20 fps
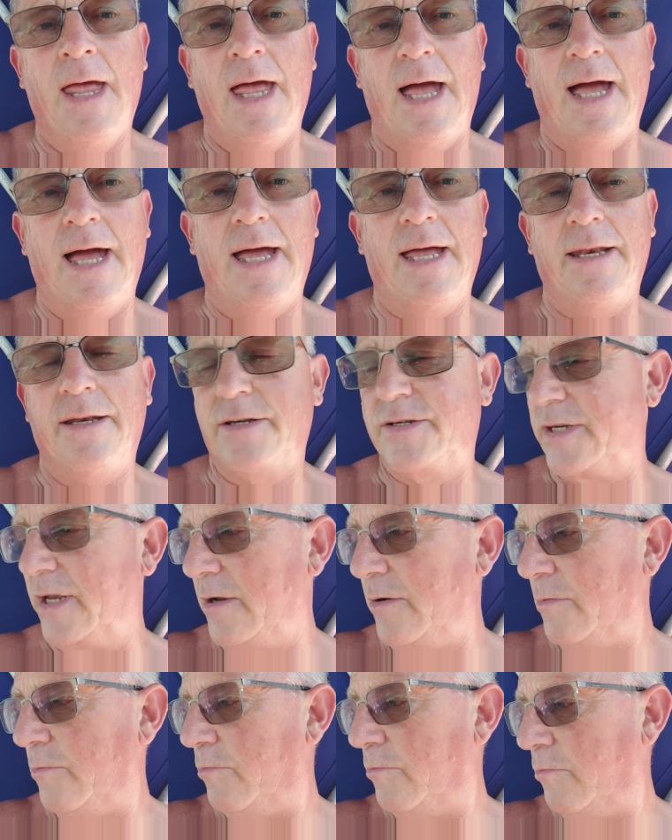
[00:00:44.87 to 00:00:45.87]
And
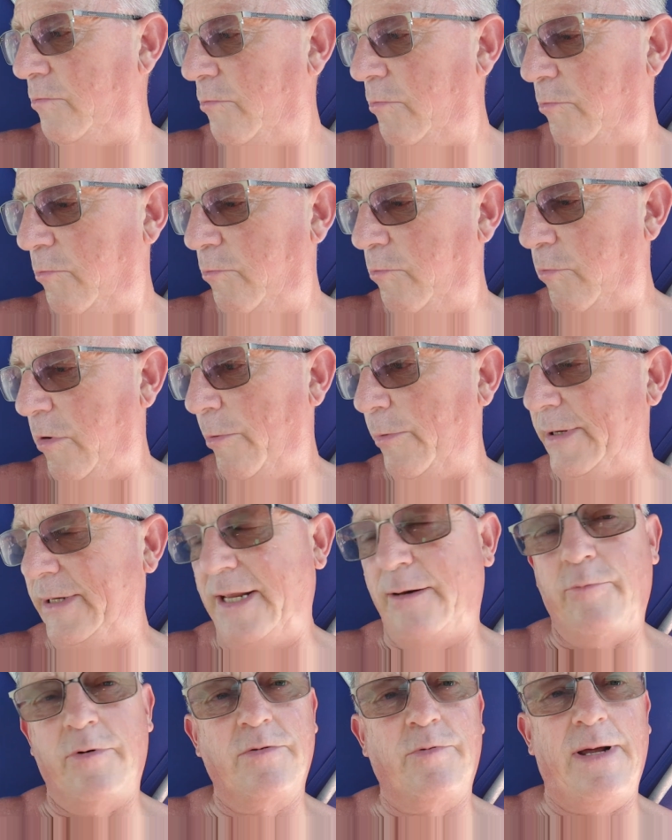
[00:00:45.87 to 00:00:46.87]
so what we
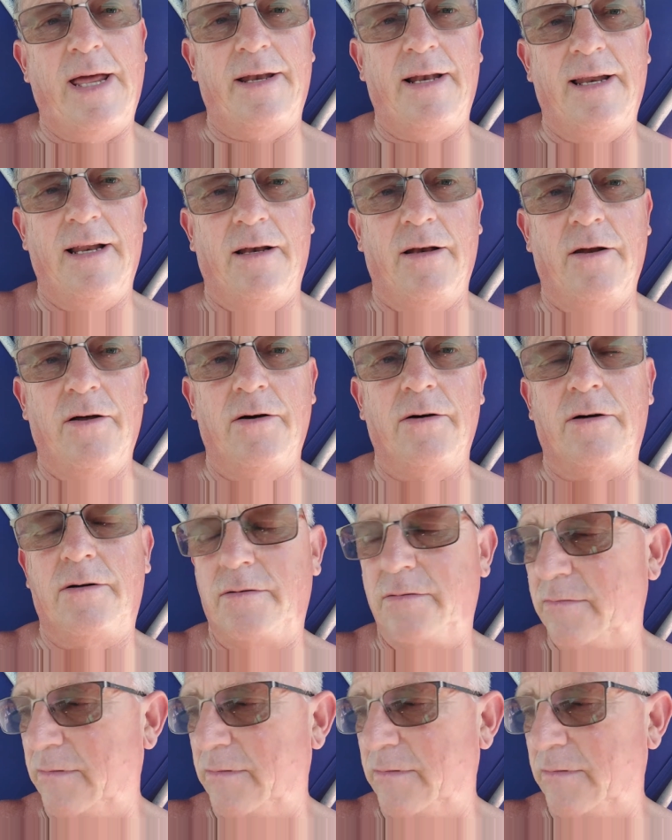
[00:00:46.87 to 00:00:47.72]
did was we had a little look,